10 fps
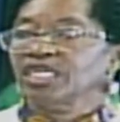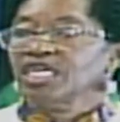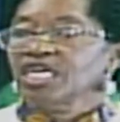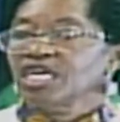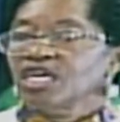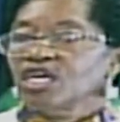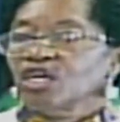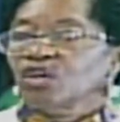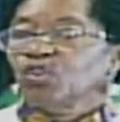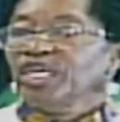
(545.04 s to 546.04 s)
Yeah.
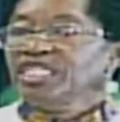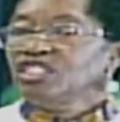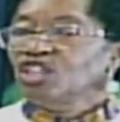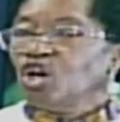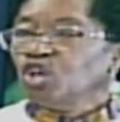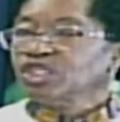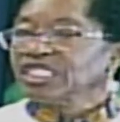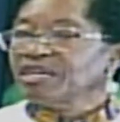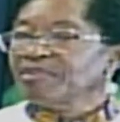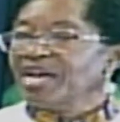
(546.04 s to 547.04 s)
We know
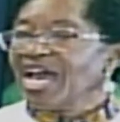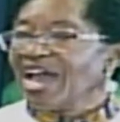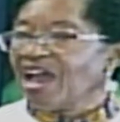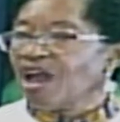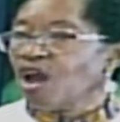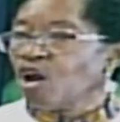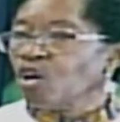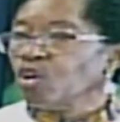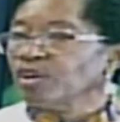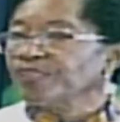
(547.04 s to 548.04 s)

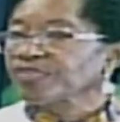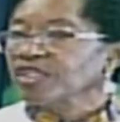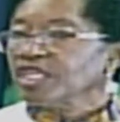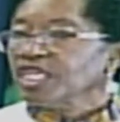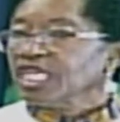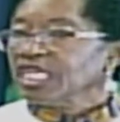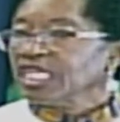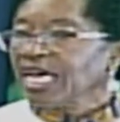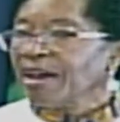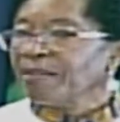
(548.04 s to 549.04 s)
somehow
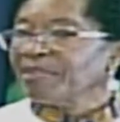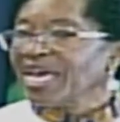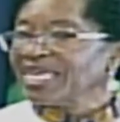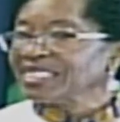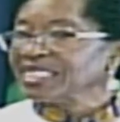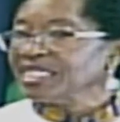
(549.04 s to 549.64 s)
in our mind